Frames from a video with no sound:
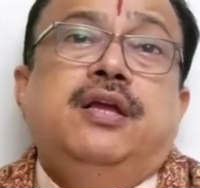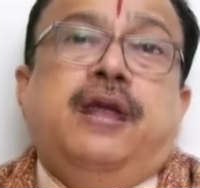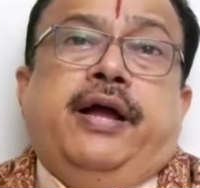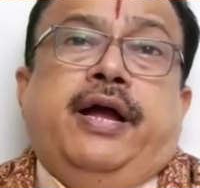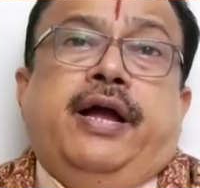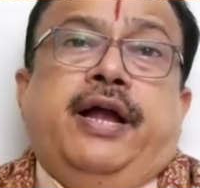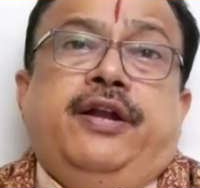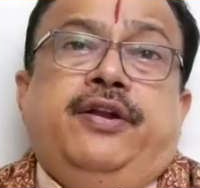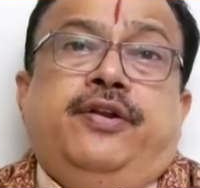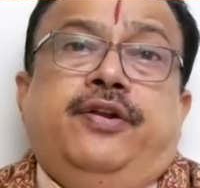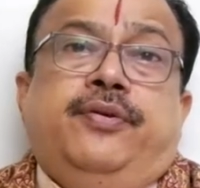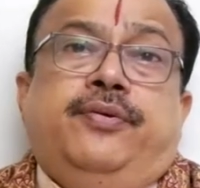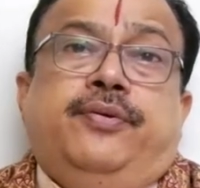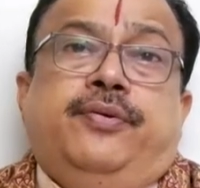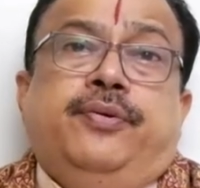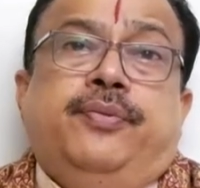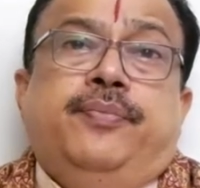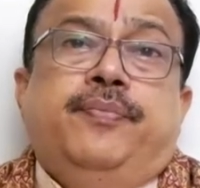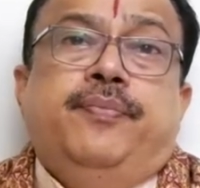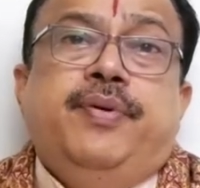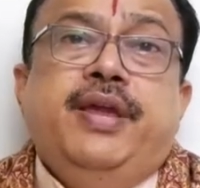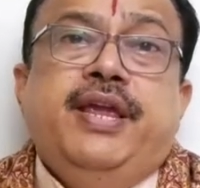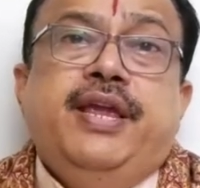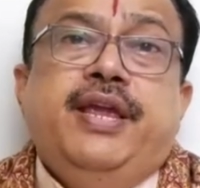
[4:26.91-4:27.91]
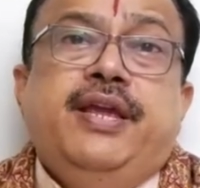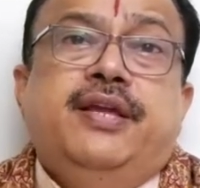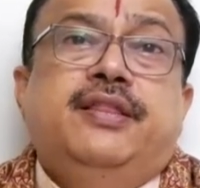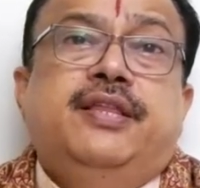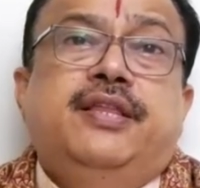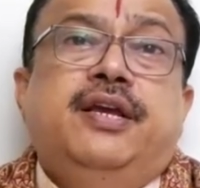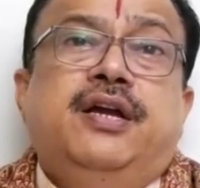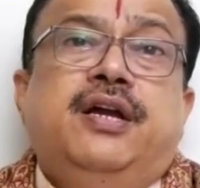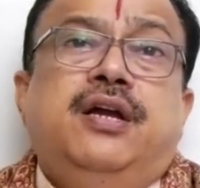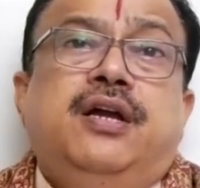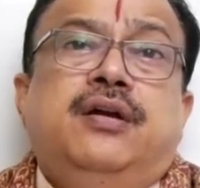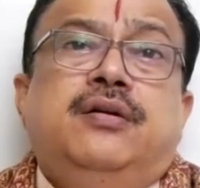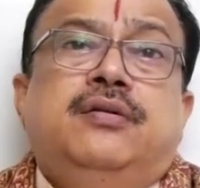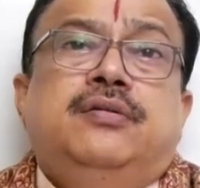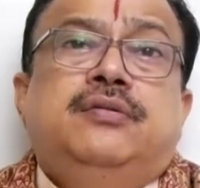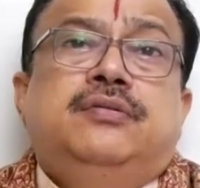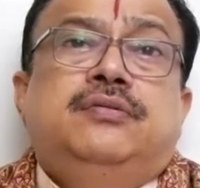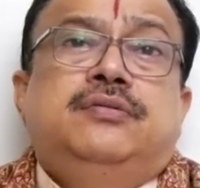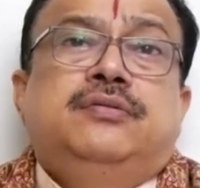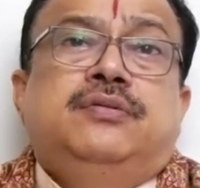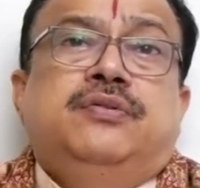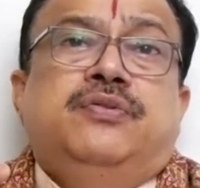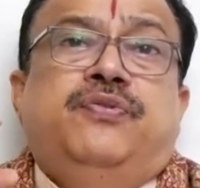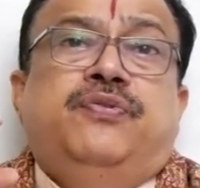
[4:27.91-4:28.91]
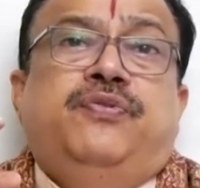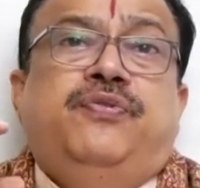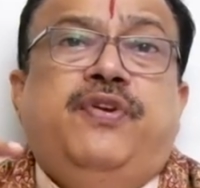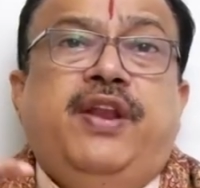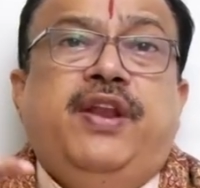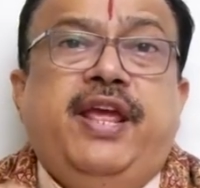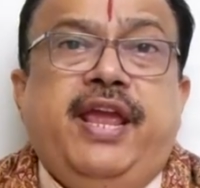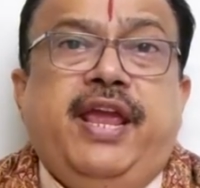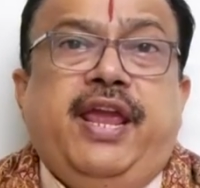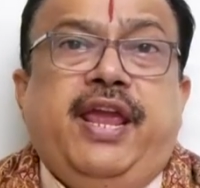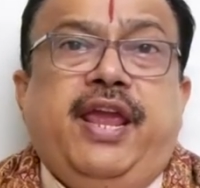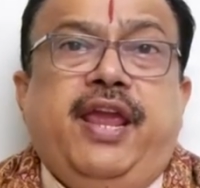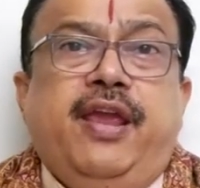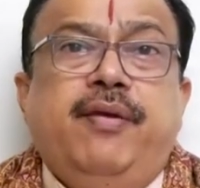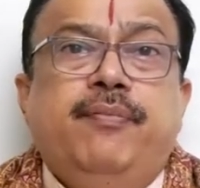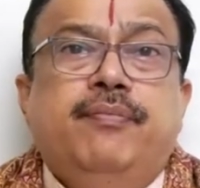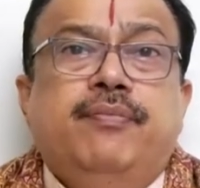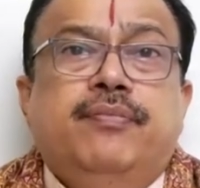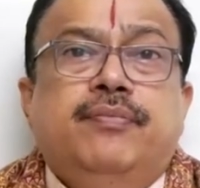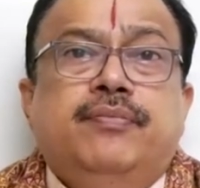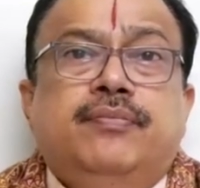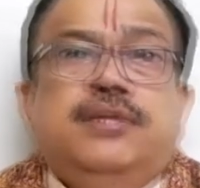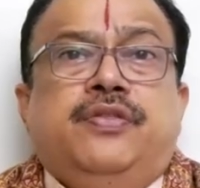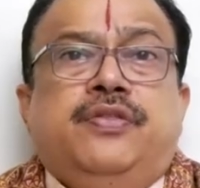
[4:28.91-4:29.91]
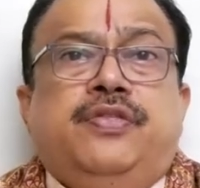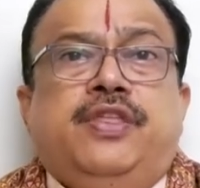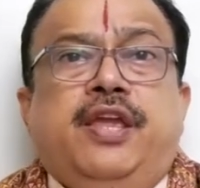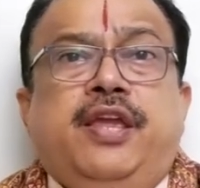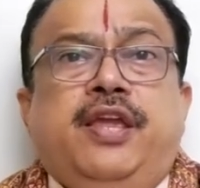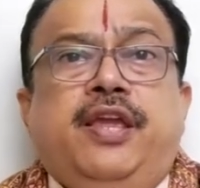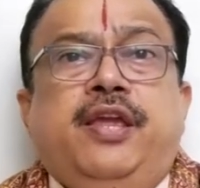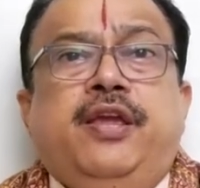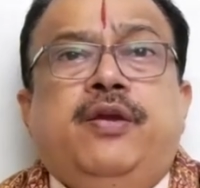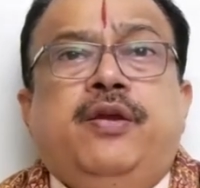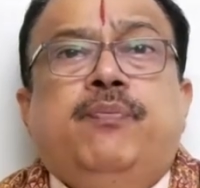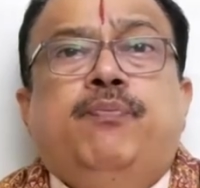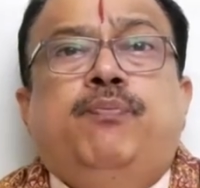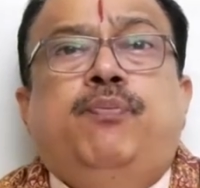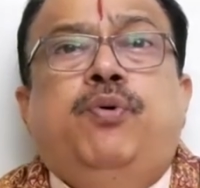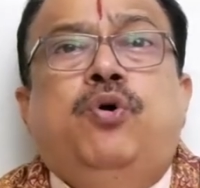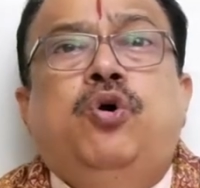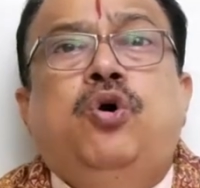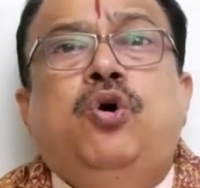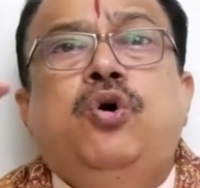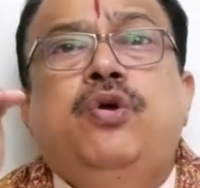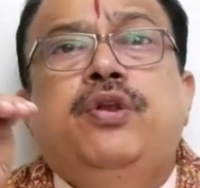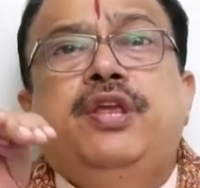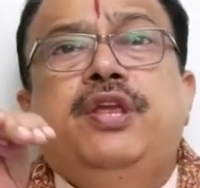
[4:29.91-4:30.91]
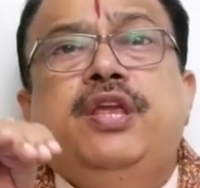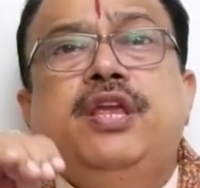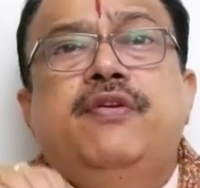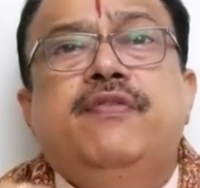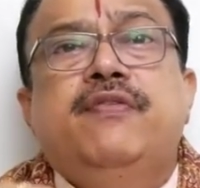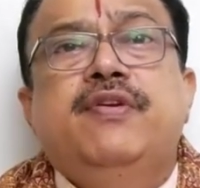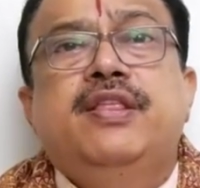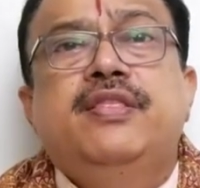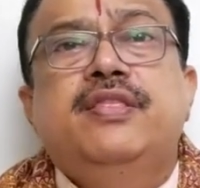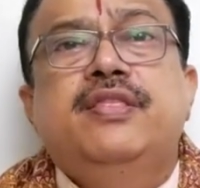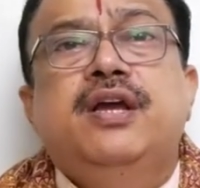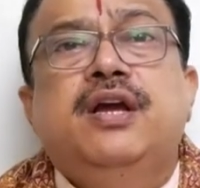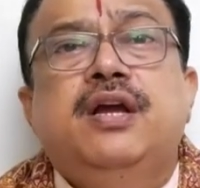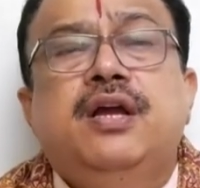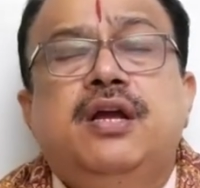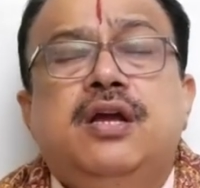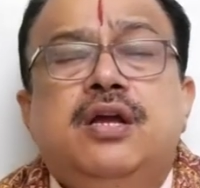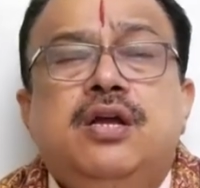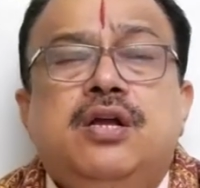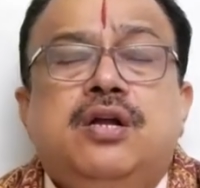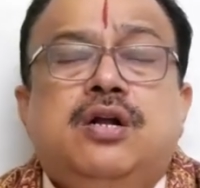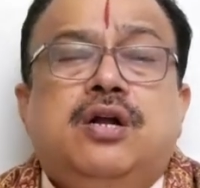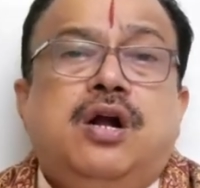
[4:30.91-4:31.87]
and to make the flame they pour even the